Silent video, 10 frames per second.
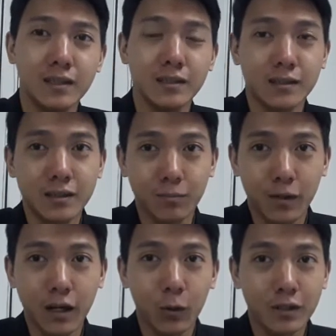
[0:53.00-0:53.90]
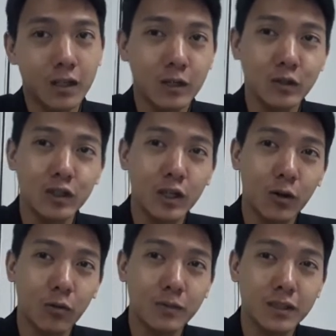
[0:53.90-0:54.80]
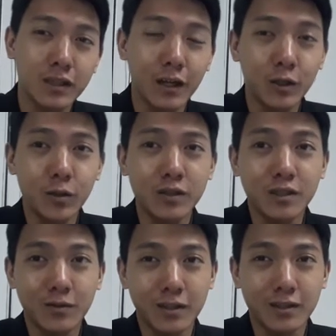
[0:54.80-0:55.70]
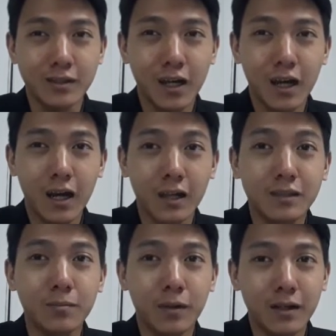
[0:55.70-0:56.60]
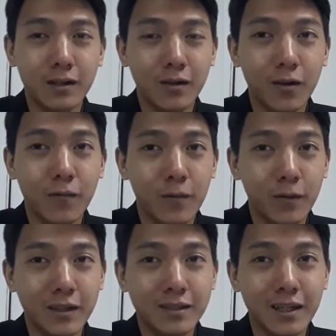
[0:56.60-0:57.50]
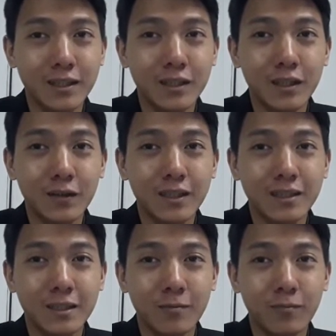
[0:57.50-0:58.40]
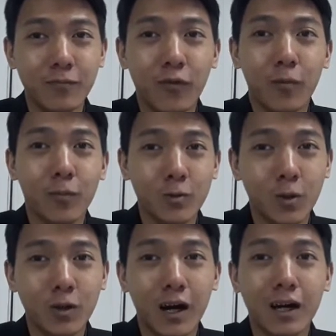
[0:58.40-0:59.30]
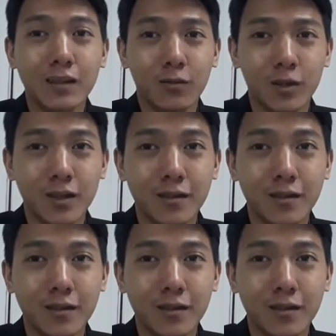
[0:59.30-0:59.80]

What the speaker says: Sepang 1000 km endurance race as a part of the race engineering team for Proton R3.